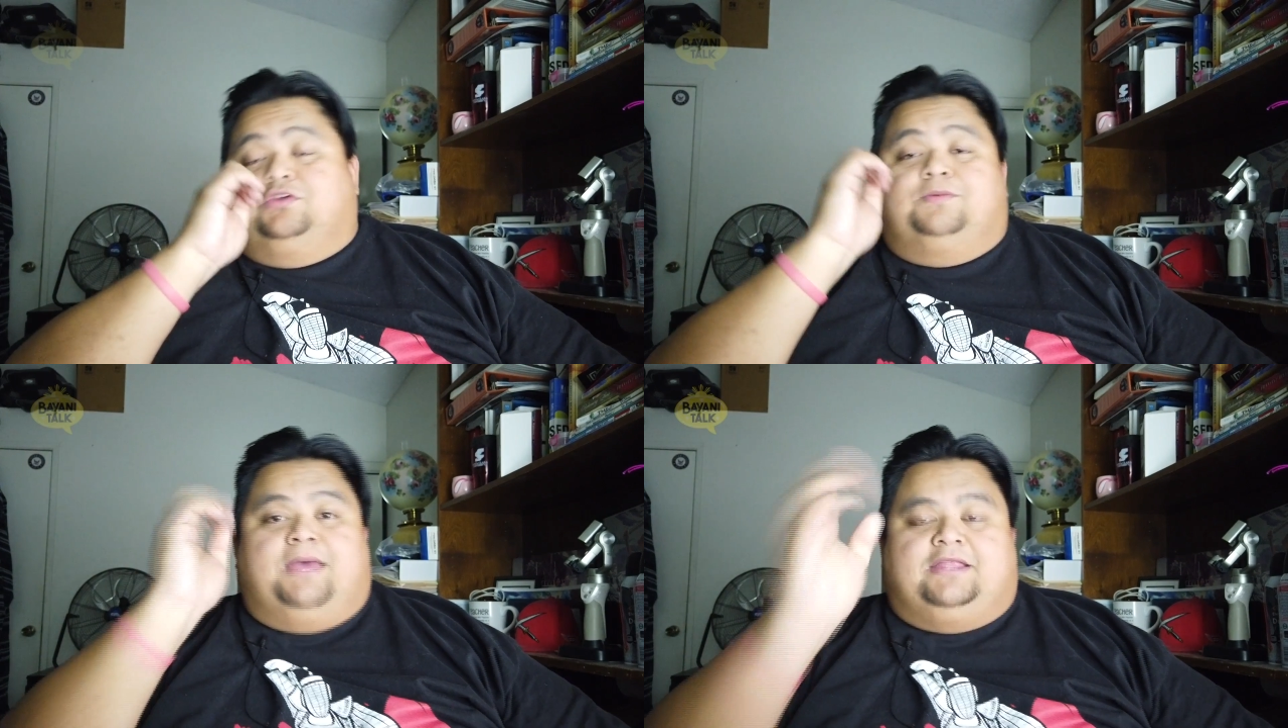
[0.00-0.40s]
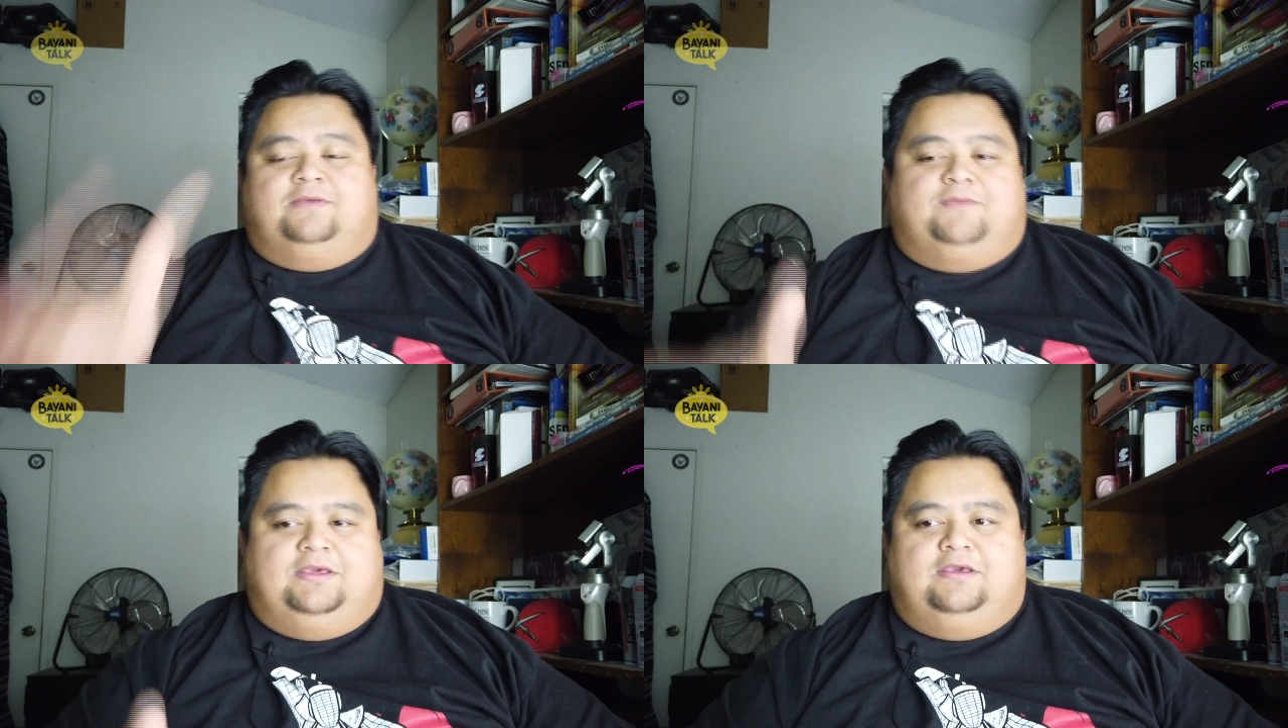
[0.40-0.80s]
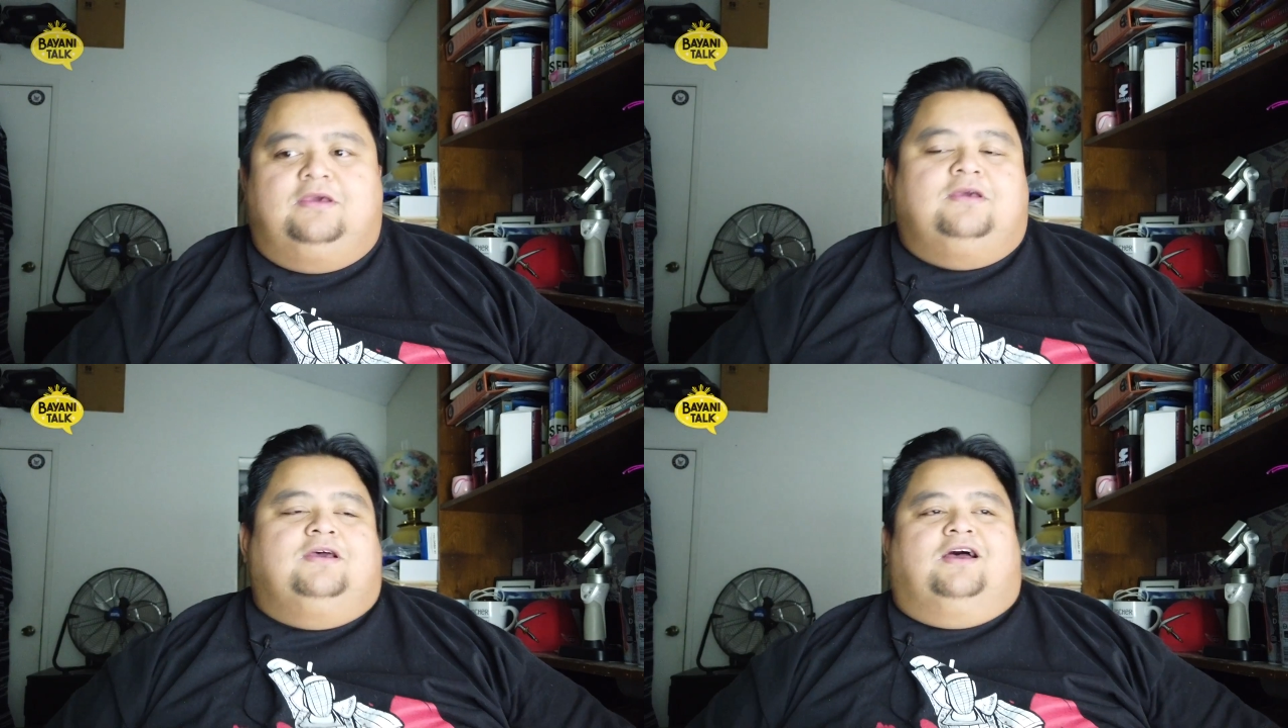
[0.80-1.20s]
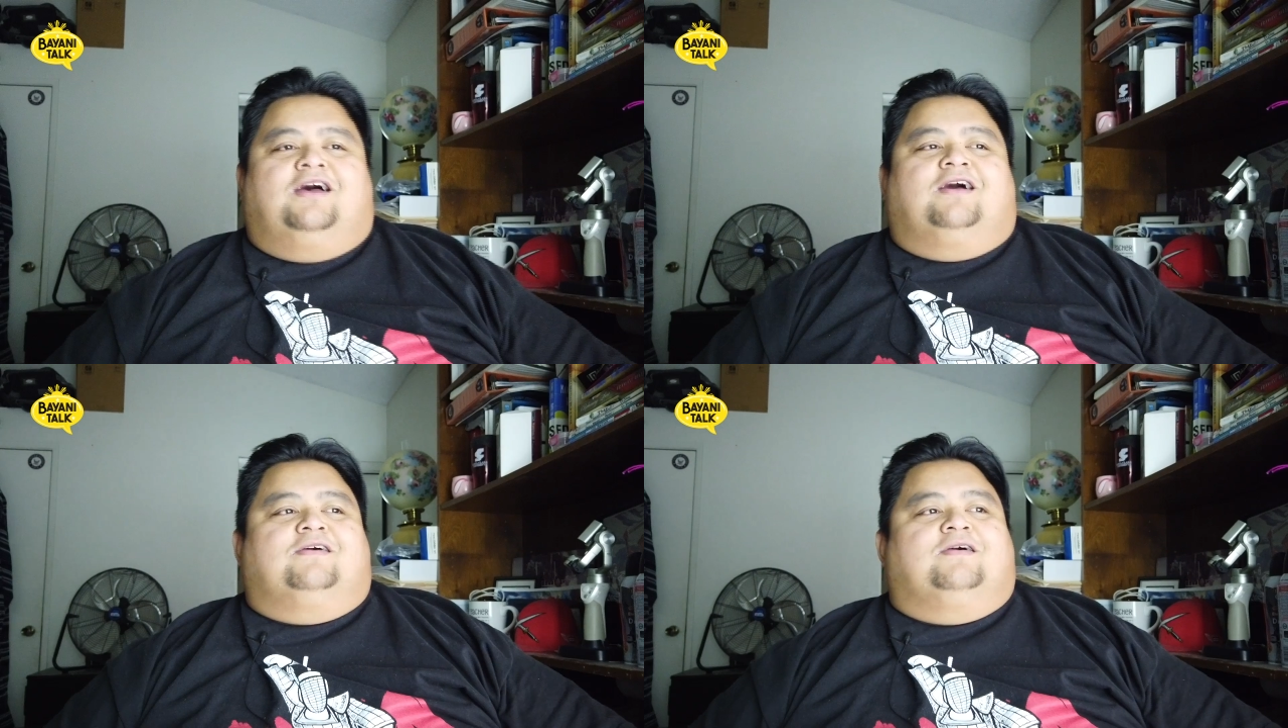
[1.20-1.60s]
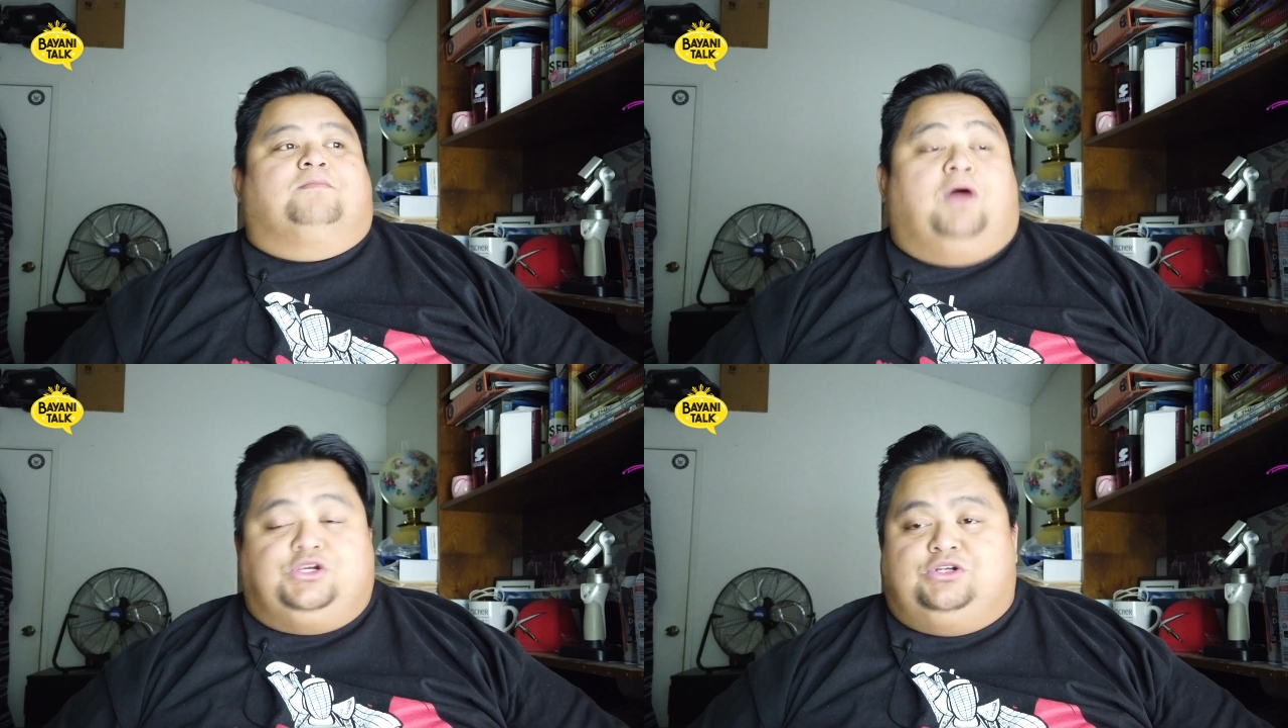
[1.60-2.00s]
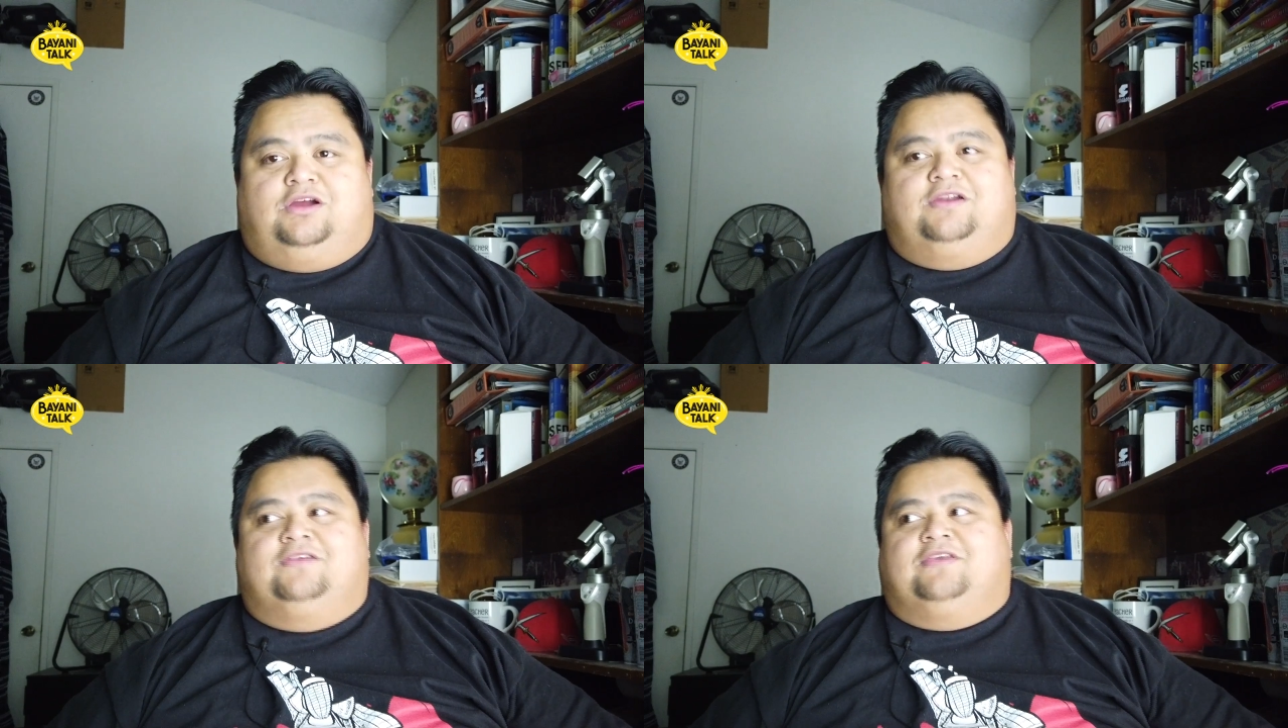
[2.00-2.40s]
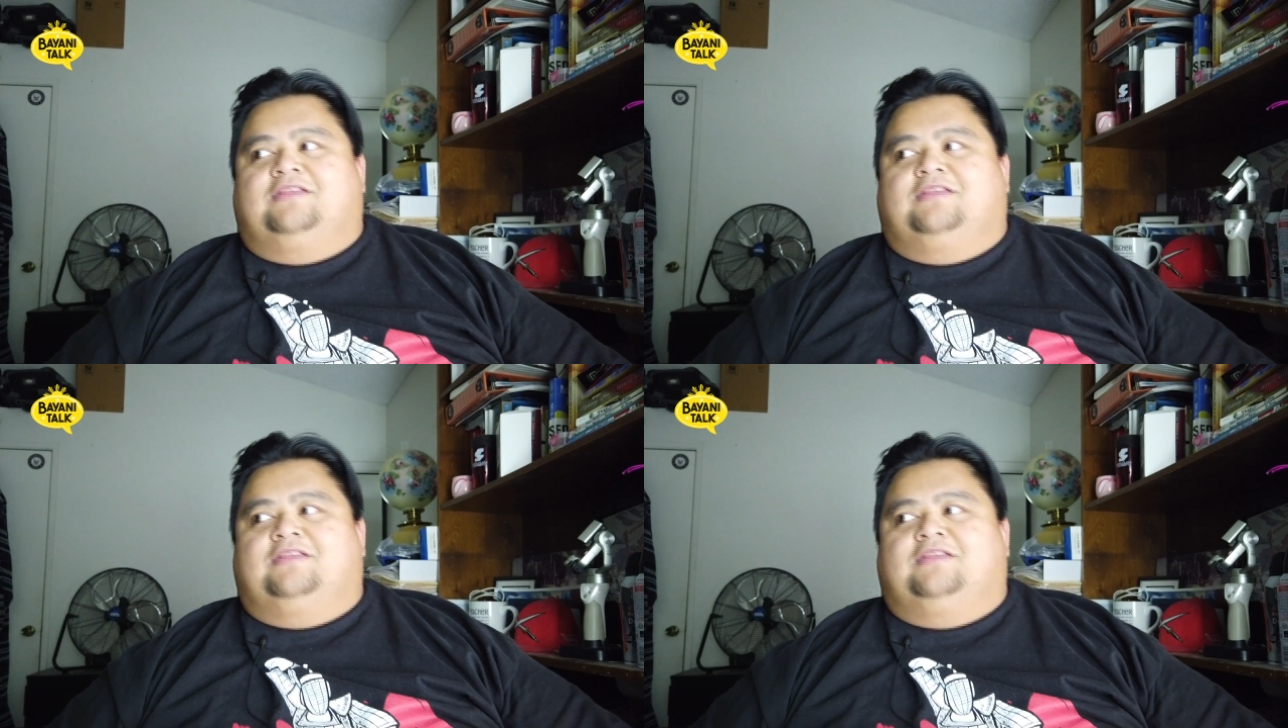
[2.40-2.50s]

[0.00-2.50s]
you're too fat to be a martial artist.